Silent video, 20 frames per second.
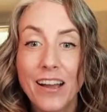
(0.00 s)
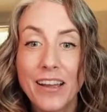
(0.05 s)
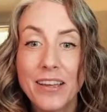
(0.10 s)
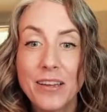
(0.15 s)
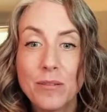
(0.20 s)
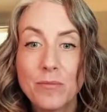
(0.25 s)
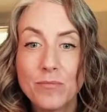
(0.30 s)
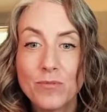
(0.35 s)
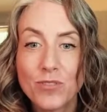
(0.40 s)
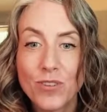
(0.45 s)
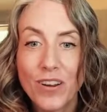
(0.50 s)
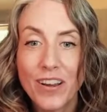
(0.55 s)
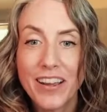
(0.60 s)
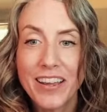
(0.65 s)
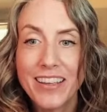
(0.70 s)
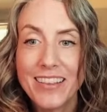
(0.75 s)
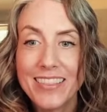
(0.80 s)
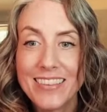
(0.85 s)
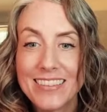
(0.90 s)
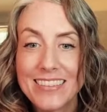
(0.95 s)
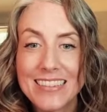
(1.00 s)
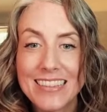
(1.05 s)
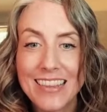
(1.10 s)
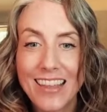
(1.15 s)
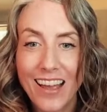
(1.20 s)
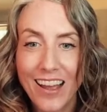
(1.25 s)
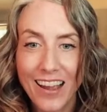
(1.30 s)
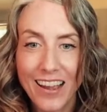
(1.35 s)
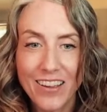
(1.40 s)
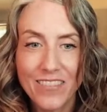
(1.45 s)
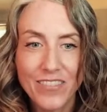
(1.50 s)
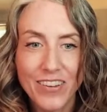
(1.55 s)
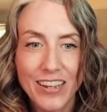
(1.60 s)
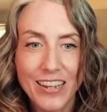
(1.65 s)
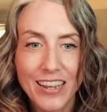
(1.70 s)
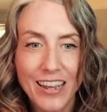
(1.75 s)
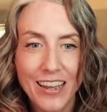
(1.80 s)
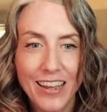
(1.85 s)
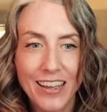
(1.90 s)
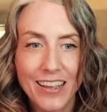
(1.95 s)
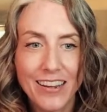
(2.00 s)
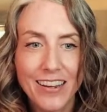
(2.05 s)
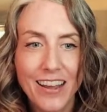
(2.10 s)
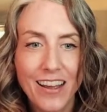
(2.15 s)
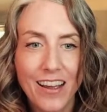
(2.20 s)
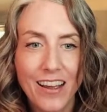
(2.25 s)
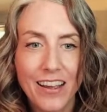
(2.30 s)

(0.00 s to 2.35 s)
I am trying this live again.